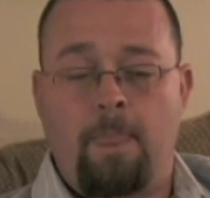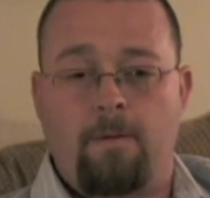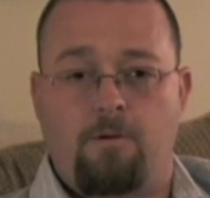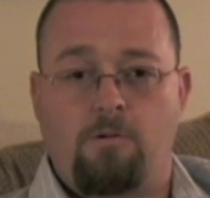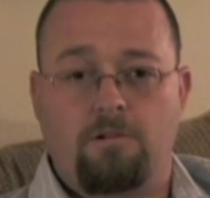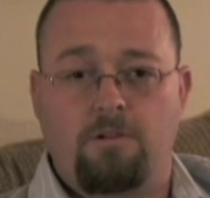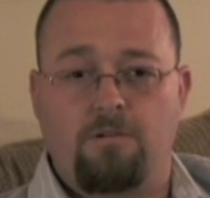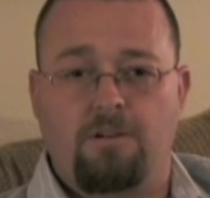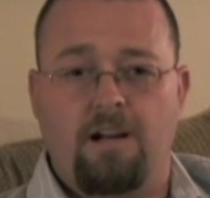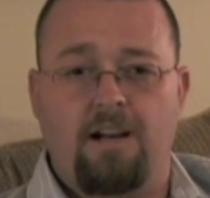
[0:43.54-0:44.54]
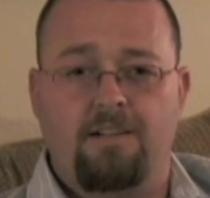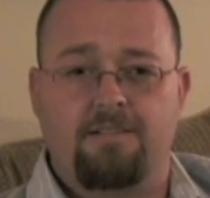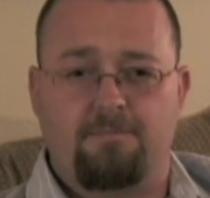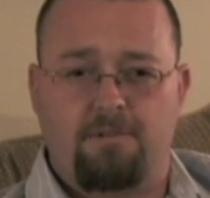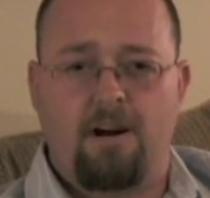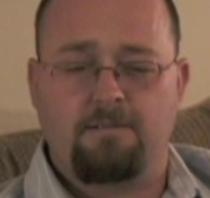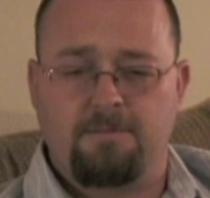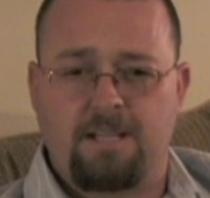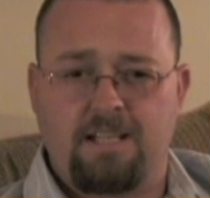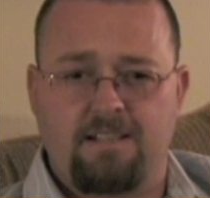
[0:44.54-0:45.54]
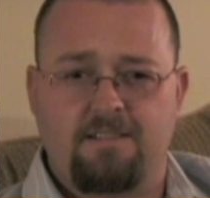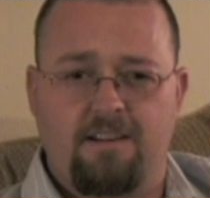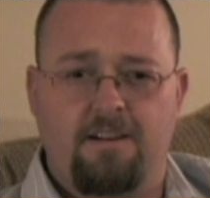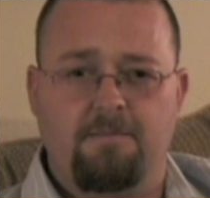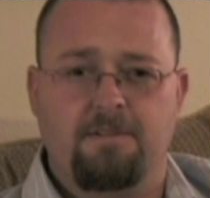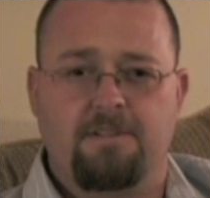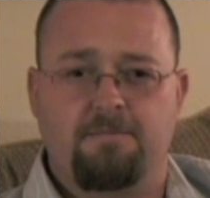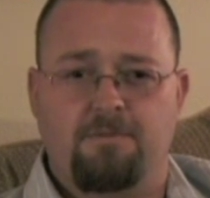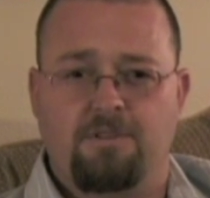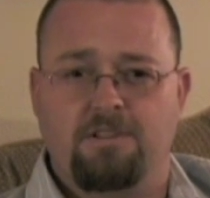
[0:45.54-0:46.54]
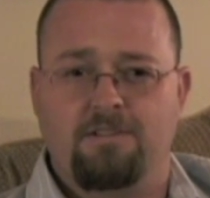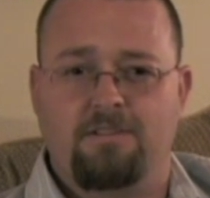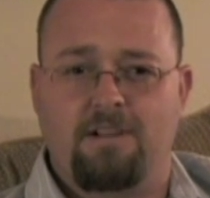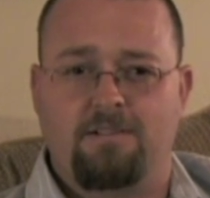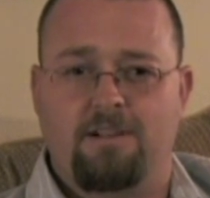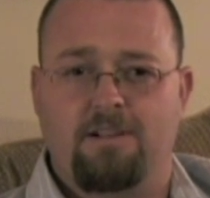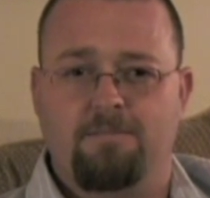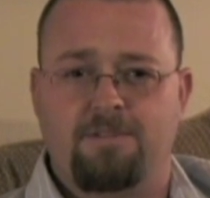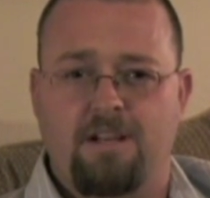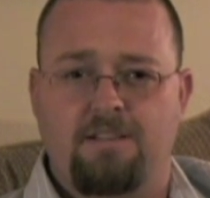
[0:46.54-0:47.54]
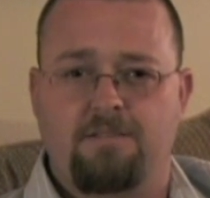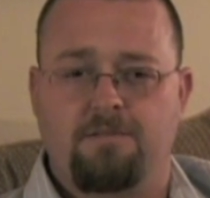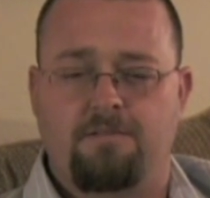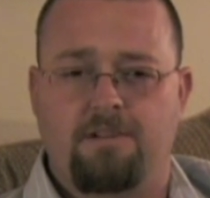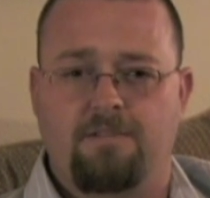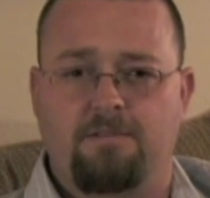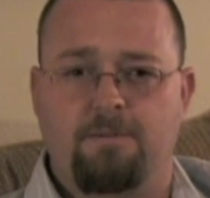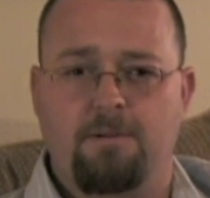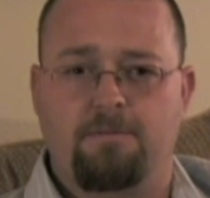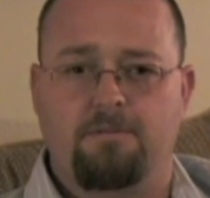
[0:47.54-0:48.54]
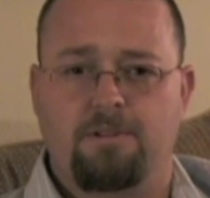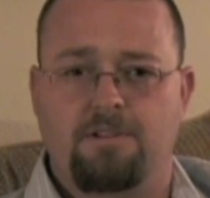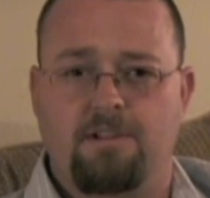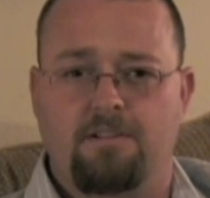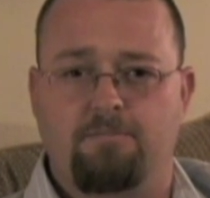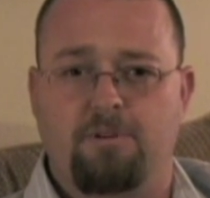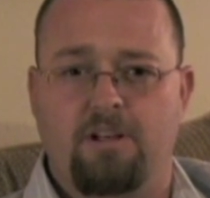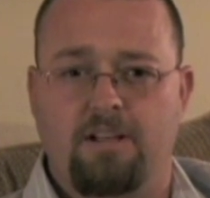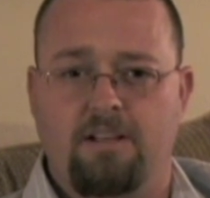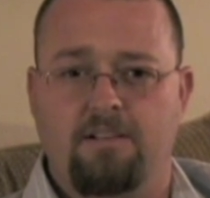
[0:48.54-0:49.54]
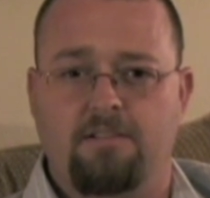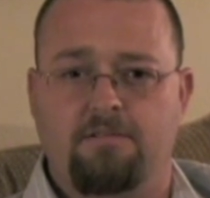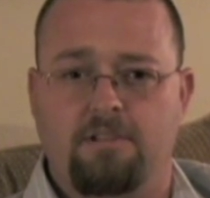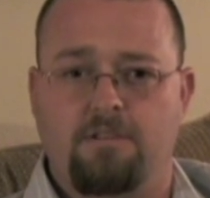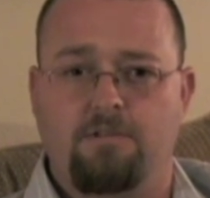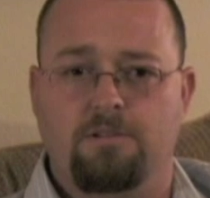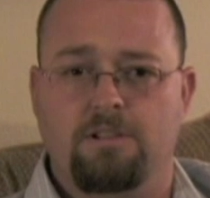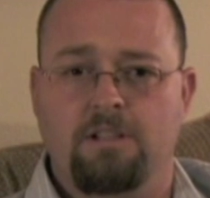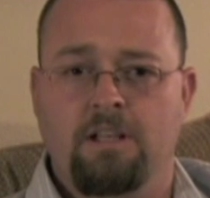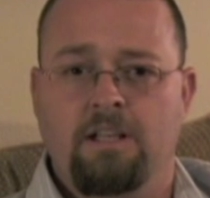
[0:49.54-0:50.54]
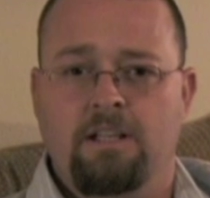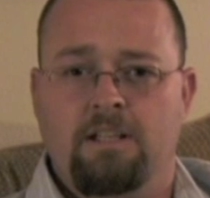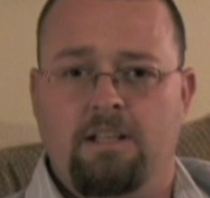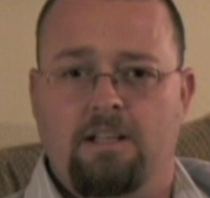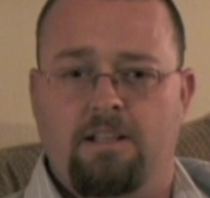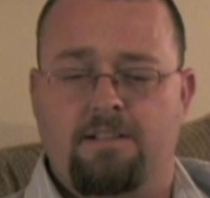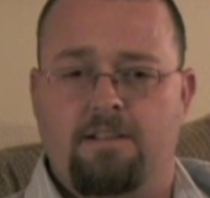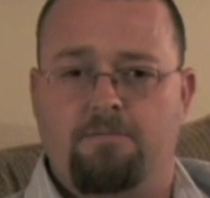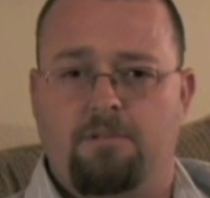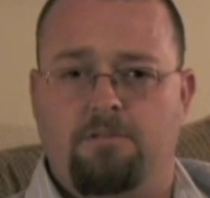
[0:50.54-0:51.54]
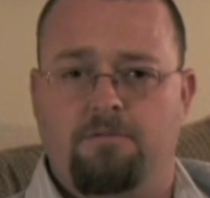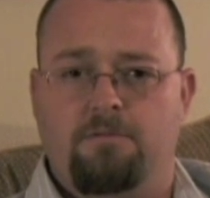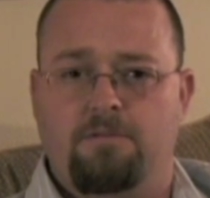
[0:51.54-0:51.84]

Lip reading: the court recorder had some problems getting set up this morning. They were she asked 2 or 3 different people where she could plug in to record, and they said, well,